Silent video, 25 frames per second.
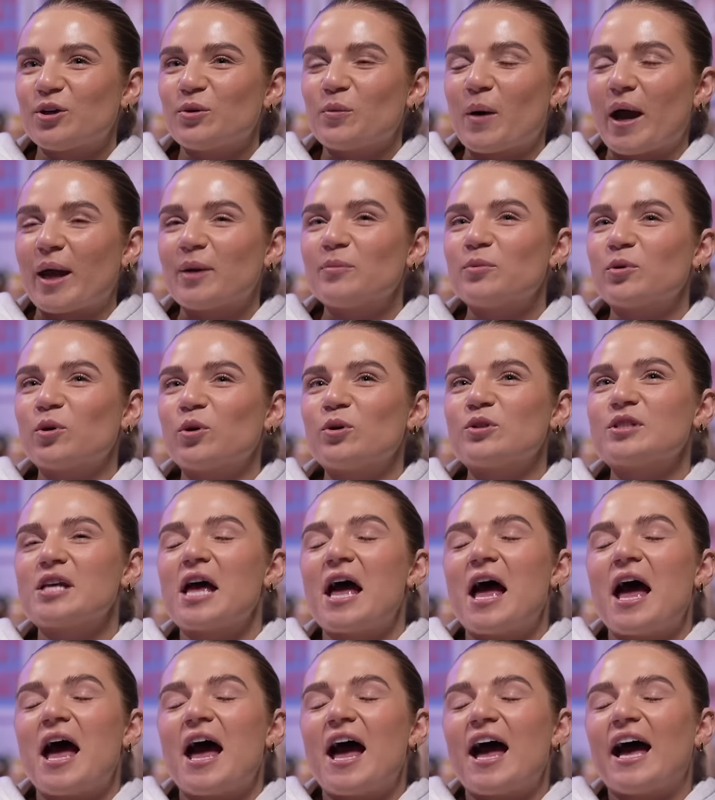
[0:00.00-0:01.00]
you why, because
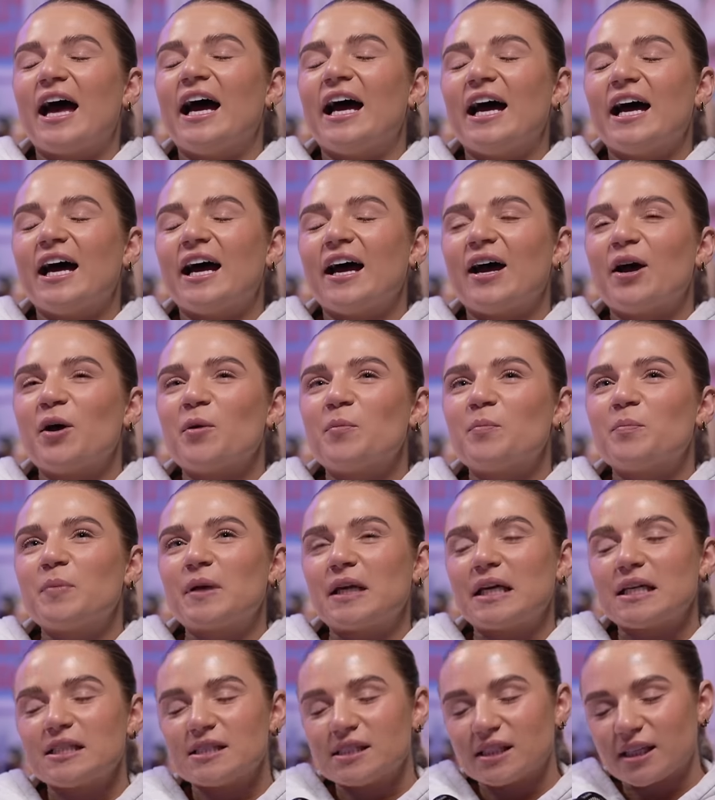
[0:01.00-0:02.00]

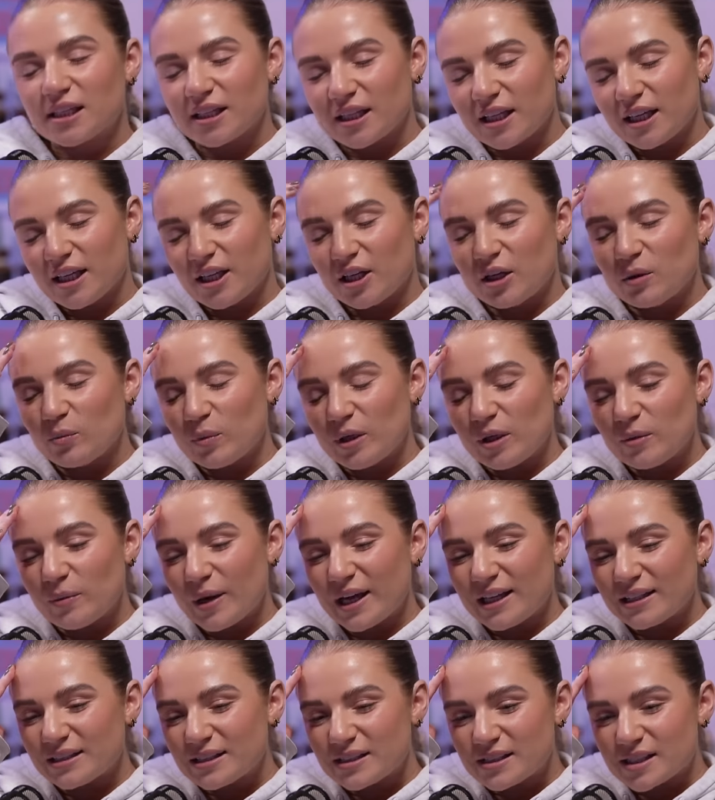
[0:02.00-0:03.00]
basically we
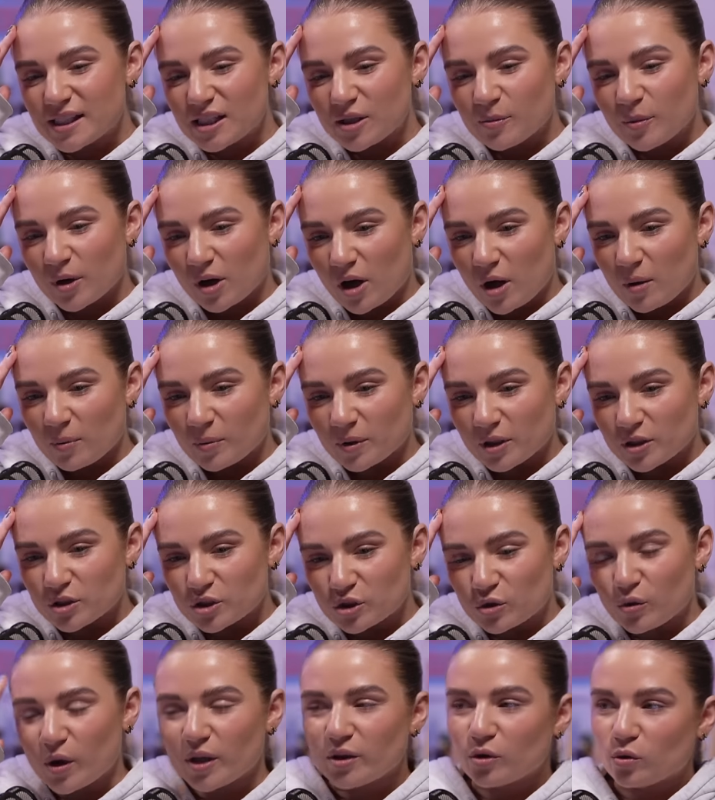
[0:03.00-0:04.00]
went to see him a couple of years
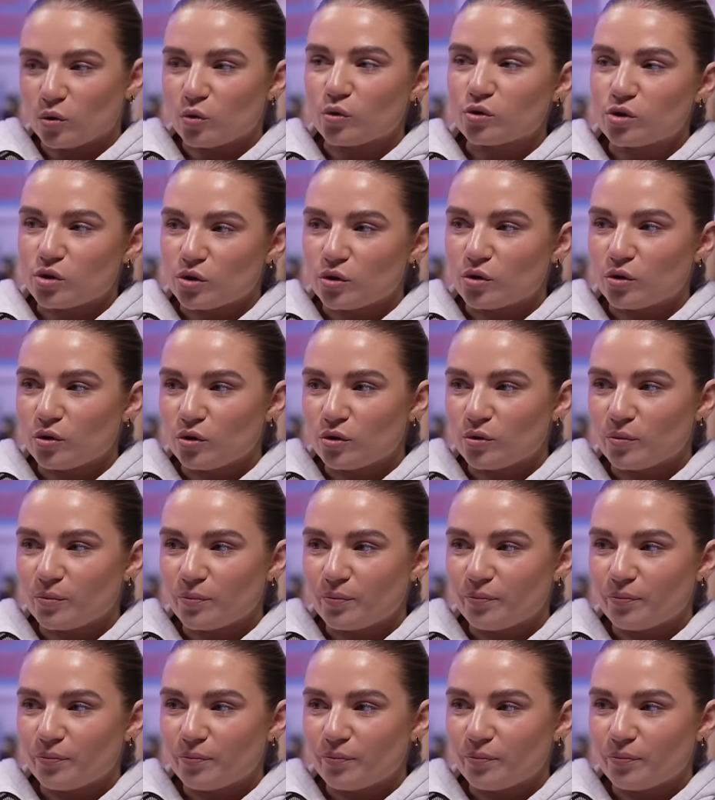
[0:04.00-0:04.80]
ago in the O2.